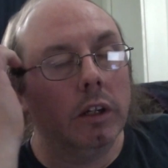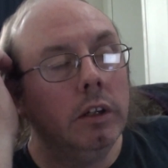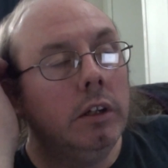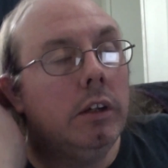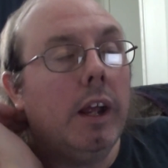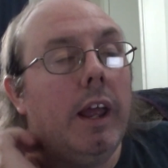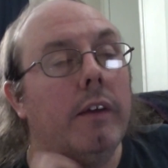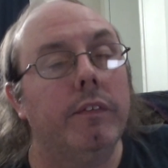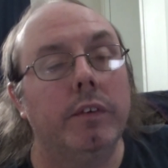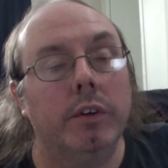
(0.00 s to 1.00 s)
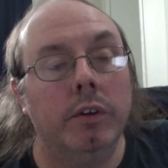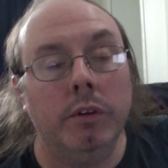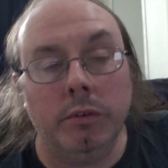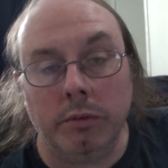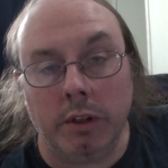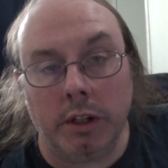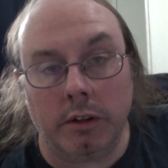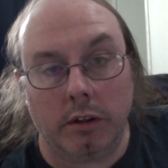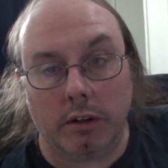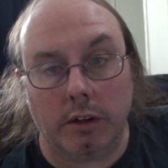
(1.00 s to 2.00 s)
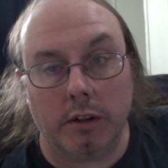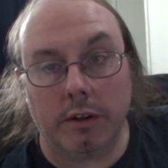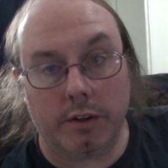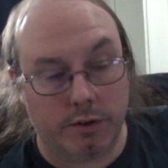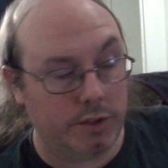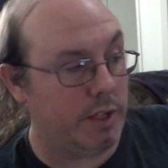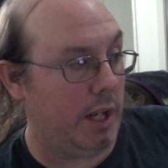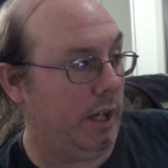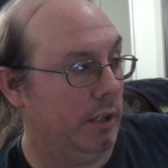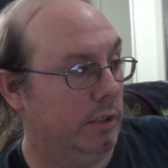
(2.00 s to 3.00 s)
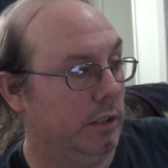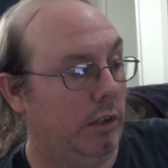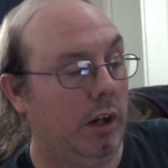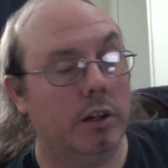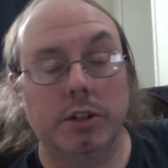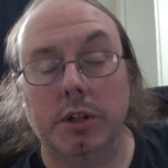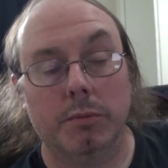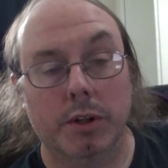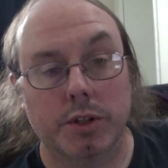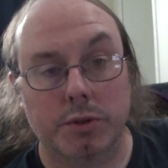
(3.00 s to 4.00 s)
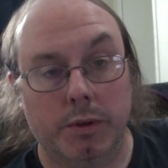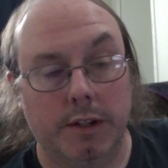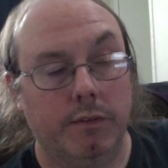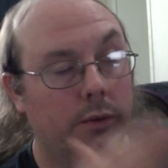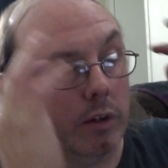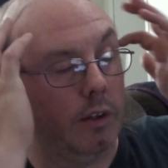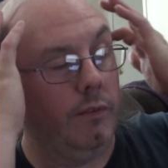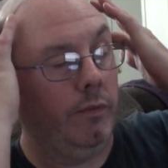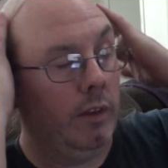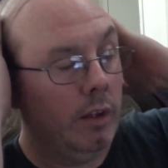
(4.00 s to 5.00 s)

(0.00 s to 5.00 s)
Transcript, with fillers: Good afternoon here on Thursday, October the 24th.